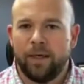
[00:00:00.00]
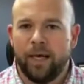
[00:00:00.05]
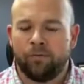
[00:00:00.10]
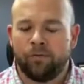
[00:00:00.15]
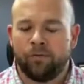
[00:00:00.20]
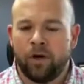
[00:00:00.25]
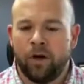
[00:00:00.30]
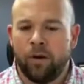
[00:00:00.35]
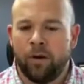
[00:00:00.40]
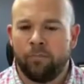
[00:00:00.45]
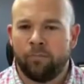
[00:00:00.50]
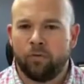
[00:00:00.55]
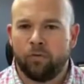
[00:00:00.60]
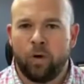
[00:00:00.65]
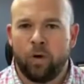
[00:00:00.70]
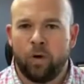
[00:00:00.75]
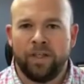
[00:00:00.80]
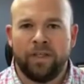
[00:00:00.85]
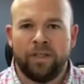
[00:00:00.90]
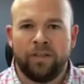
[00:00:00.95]
from
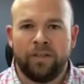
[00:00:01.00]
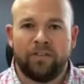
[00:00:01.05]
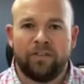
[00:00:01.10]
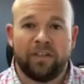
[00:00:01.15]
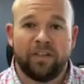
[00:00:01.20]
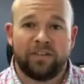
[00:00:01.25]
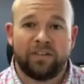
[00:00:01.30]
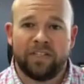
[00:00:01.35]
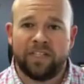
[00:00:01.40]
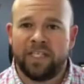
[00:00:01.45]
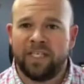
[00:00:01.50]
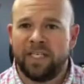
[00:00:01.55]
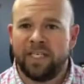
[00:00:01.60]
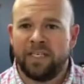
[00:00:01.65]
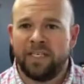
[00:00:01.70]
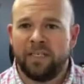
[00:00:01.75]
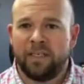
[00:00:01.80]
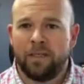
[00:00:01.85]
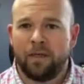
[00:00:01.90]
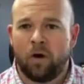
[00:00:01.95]

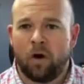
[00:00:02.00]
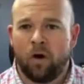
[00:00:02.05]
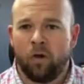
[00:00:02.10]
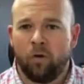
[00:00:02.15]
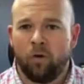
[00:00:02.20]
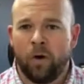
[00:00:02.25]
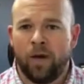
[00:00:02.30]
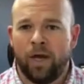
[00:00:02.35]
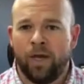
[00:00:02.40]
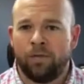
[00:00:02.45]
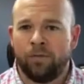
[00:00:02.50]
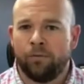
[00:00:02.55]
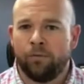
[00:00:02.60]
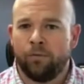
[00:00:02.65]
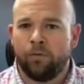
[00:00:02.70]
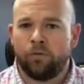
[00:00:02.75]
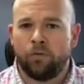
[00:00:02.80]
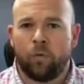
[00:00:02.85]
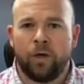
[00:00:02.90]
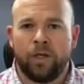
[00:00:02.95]
2016 all the way
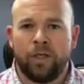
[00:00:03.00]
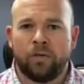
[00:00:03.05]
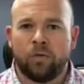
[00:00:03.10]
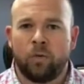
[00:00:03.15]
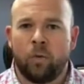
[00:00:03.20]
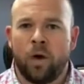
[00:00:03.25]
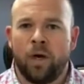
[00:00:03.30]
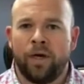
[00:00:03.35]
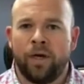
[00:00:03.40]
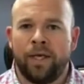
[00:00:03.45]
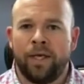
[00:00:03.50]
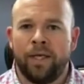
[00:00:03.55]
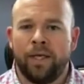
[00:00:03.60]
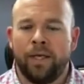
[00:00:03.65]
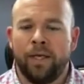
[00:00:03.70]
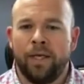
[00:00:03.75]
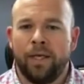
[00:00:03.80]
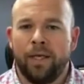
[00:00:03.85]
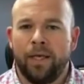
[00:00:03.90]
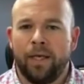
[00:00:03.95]
through 2020.
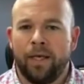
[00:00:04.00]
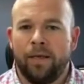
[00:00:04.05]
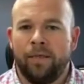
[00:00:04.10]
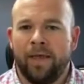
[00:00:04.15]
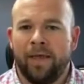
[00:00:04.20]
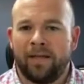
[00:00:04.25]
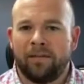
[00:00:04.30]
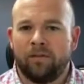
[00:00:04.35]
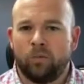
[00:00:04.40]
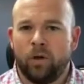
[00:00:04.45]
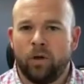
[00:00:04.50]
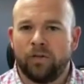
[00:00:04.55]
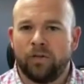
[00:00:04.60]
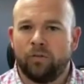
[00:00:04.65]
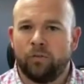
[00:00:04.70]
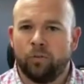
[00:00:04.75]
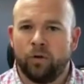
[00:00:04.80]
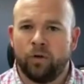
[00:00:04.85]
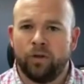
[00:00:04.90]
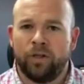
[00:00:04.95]
That's
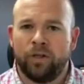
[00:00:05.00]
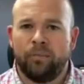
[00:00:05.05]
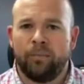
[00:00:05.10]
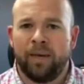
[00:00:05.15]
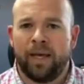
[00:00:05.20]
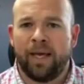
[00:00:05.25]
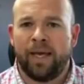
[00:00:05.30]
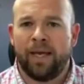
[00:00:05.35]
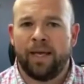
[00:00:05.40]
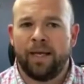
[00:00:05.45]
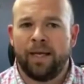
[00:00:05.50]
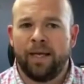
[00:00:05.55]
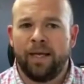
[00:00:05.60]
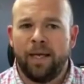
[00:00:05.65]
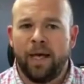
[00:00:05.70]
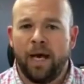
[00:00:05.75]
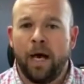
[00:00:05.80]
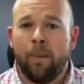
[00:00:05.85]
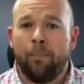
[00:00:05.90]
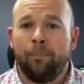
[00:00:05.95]
what's really been
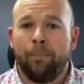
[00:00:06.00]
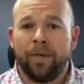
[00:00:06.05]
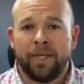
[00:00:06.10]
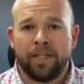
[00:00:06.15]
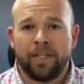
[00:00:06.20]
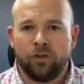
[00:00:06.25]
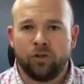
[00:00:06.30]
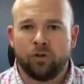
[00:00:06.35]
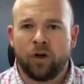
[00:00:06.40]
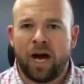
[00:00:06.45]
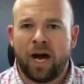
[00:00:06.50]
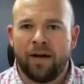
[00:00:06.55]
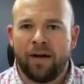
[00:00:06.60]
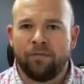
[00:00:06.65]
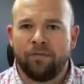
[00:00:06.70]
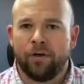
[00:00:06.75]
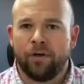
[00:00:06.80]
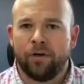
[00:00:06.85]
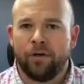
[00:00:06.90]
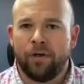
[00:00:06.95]
a big
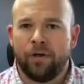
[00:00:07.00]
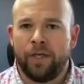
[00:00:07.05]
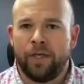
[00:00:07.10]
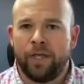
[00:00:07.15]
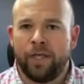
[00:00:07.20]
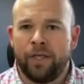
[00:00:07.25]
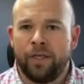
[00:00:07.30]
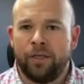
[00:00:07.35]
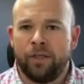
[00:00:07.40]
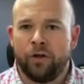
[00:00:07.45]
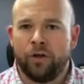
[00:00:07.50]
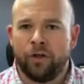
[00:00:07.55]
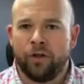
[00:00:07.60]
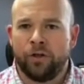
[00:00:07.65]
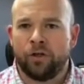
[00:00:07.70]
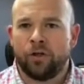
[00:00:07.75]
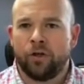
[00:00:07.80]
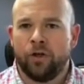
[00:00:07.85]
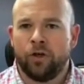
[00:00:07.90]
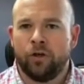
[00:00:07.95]
driver in your
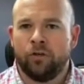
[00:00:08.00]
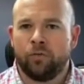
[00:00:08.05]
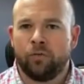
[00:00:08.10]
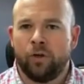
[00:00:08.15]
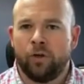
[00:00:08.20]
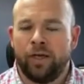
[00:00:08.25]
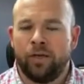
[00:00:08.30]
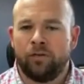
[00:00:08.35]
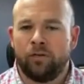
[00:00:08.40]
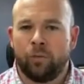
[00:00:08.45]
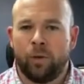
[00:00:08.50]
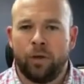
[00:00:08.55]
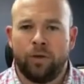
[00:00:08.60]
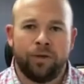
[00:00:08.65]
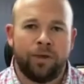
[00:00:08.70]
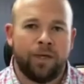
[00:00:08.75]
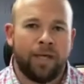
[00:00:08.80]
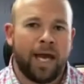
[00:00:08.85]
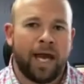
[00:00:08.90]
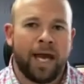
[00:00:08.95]
insurance rates. Whether
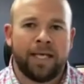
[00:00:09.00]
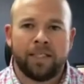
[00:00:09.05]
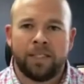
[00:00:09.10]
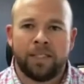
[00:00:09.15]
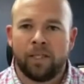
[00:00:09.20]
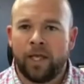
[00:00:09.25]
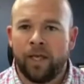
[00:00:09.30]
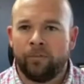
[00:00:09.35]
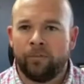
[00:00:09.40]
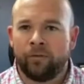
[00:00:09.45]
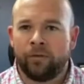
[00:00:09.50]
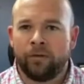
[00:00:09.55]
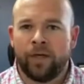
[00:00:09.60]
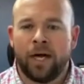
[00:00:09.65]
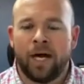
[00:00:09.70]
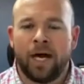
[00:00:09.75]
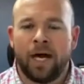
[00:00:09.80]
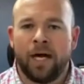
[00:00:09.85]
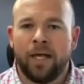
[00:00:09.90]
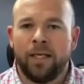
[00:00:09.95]
you had claims or
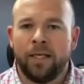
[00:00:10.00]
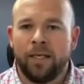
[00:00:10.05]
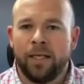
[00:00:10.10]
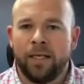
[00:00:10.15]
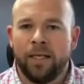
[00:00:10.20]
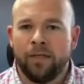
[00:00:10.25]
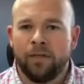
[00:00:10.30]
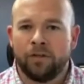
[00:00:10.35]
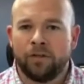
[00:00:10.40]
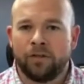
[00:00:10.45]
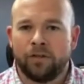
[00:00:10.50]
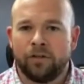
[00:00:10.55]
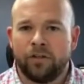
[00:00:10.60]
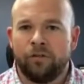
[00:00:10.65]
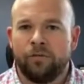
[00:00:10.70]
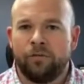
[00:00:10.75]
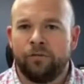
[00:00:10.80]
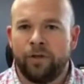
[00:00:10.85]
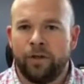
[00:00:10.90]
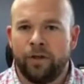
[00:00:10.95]
not, you're
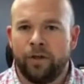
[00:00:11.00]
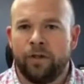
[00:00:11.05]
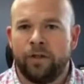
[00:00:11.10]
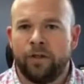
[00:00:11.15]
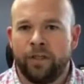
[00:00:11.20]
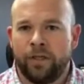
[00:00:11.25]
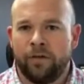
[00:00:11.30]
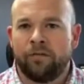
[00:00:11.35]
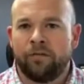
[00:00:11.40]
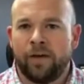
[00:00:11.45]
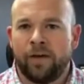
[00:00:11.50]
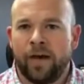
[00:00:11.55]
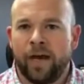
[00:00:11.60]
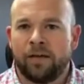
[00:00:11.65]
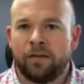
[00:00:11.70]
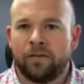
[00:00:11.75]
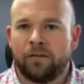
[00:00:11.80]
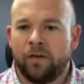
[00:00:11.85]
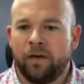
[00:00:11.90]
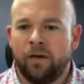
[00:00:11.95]
still feeling the
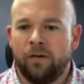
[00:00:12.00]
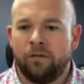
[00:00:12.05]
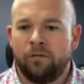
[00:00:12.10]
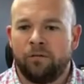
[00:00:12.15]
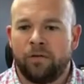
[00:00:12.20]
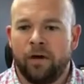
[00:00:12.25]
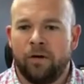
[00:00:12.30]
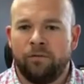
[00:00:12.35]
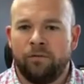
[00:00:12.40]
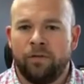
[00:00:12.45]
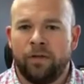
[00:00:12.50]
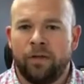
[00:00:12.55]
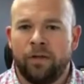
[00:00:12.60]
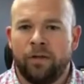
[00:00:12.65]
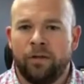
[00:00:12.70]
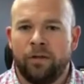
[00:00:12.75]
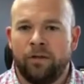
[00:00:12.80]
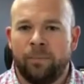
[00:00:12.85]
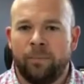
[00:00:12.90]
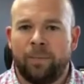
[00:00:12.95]
effects of
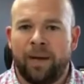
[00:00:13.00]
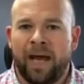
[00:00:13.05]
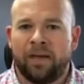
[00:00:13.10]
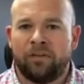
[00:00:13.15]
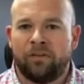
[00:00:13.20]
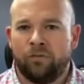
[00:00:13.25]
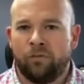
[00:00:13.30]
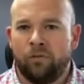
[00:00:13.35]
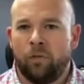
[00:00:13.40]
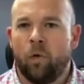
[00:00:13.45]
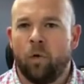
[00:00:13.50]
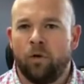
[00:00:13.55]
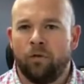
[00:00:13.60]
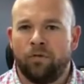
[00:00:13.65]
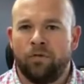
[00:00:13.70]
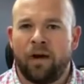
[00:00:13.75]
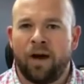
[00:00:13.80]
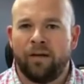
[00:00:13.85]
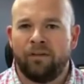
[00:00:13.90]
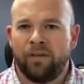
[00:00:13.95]
the past 4 or
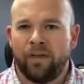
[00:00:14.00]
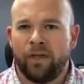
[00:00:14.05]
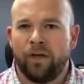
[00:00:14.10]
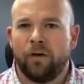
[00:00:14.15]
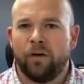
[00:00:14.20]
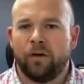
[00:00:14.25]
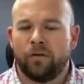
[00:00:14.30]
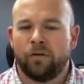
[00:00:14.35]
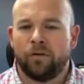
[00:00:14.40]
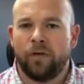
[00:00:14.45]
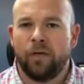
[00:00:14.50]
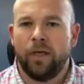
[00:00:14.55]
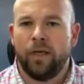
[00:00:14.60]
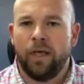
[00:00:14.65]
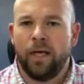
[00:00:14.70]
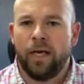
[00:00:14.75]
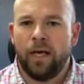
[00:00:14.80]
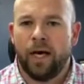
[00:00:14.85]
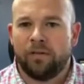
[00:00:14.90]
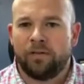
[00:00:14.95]
5 years.
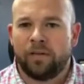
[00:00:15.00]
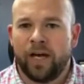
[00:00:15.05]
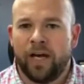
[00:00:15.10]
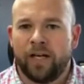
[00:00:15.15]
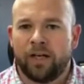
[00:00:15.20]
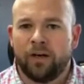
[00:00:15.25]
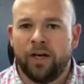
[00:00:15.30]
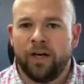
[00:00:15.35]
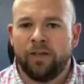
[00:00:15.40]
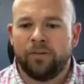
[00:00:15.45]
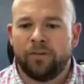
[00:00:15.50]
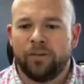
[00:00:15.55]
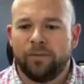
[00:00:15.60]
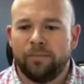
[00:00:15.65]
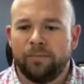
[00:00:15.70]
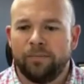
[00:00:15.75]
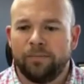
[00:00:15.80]
It's kind of crazy.